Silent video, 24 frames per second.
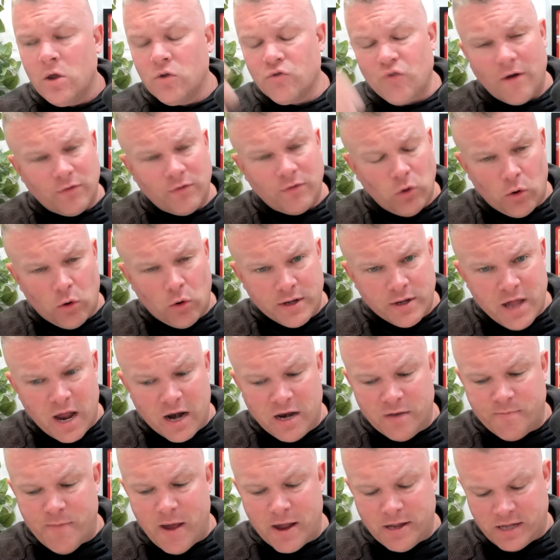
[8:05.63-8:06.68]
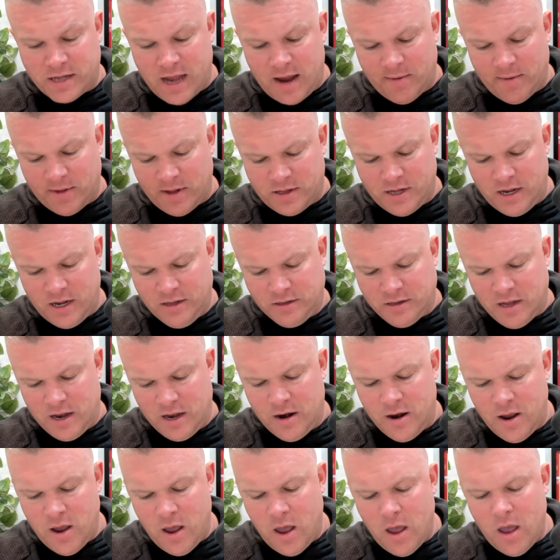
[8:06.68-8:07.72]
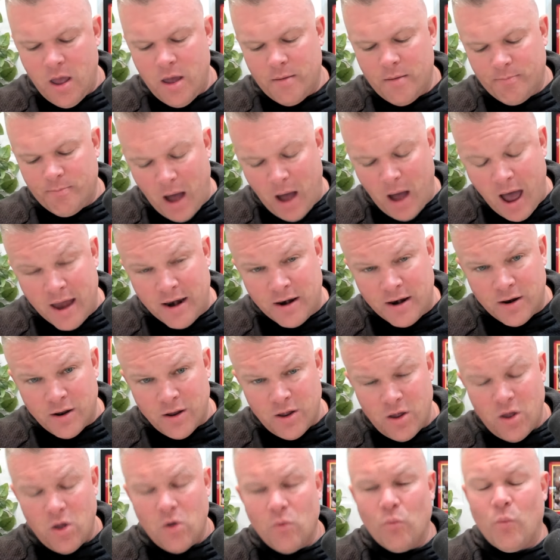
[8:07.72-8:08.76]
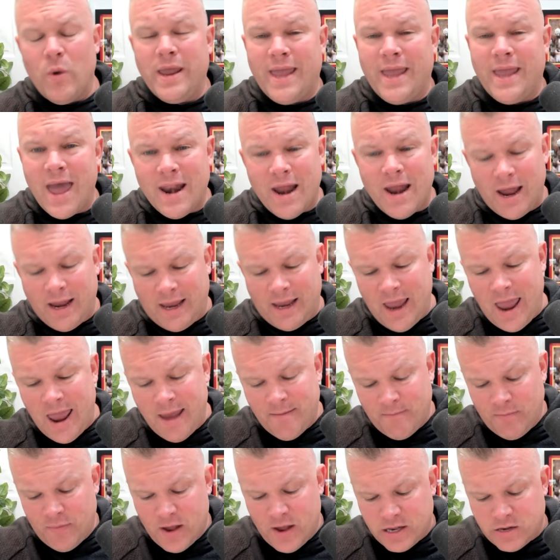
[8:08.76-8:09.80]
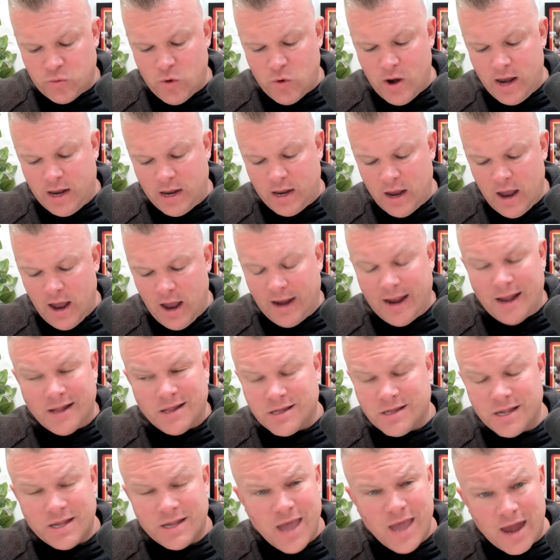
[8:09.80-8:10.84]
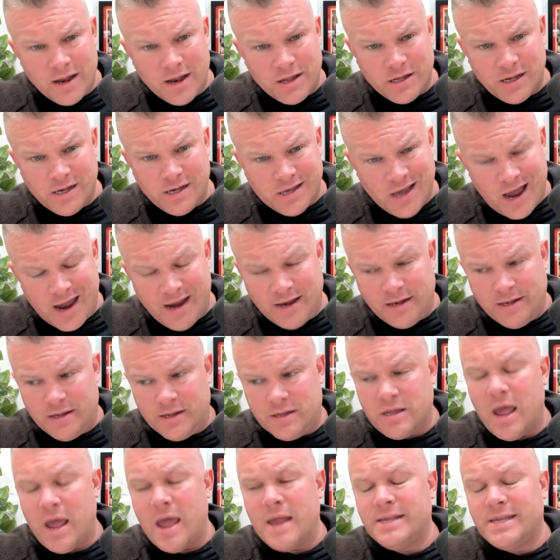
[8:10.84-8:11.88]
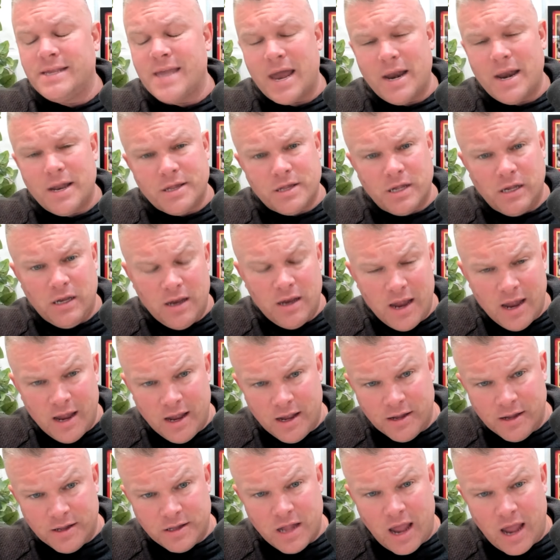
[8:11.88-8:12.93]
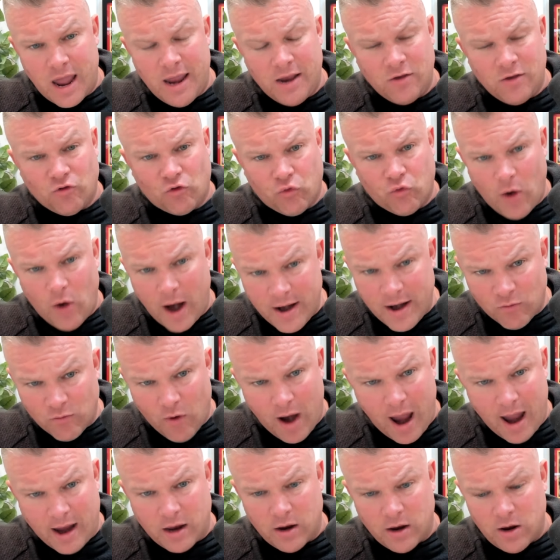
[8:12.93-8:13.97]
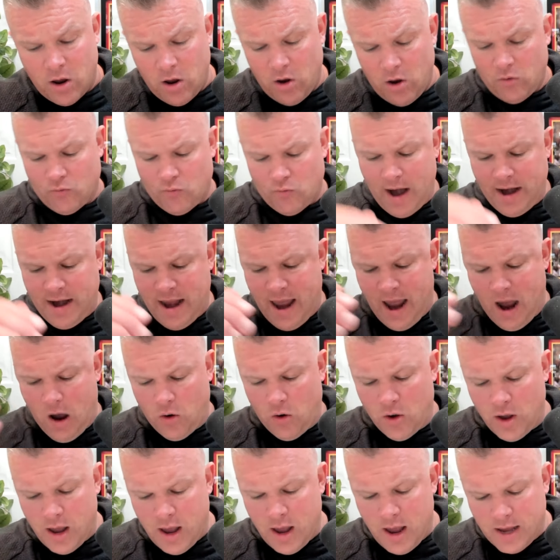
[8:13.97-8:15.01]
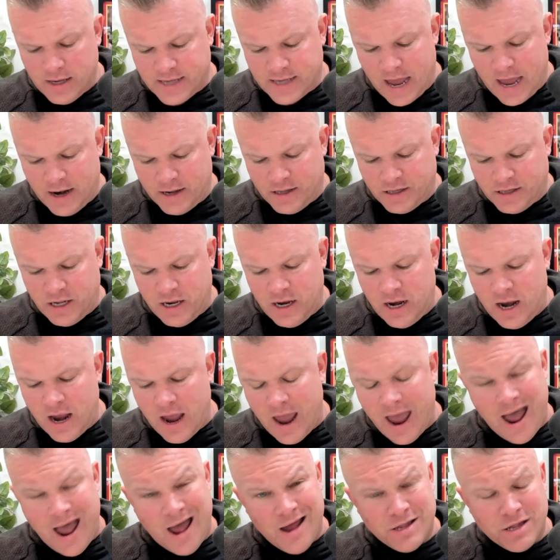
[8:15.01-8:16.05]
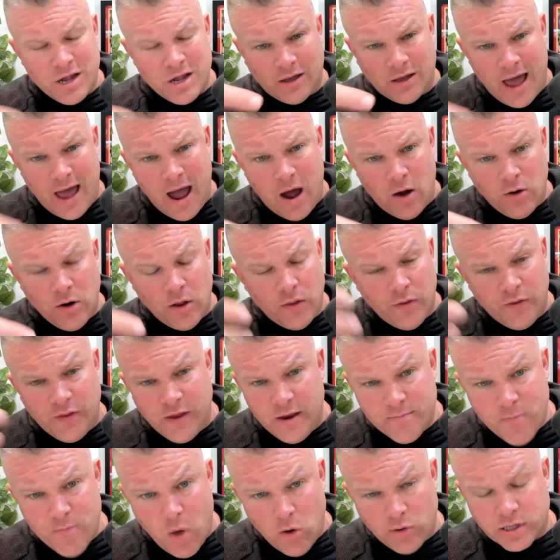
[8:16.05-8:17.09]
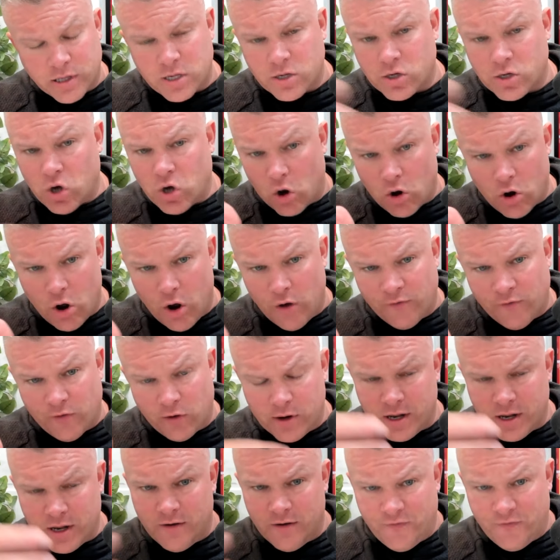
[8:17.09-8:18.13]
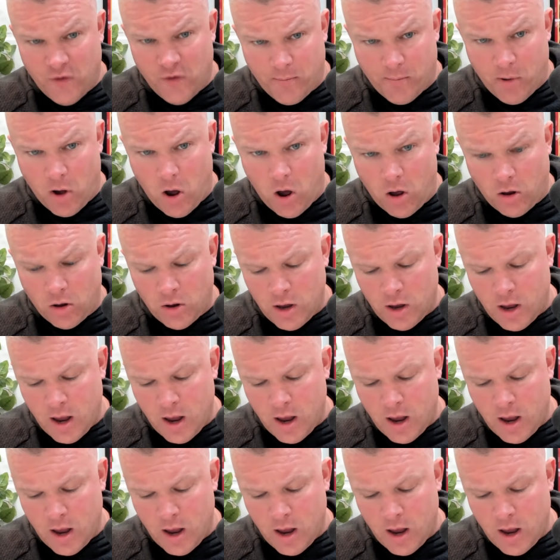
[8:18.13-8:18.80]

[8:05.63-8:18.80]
Trevor Lawrence had his best game of the season. But we get a game this week against the Tennessee Titans, and Tennessee is a train wreck right now. Tennessee has allowed the most turnovers in football.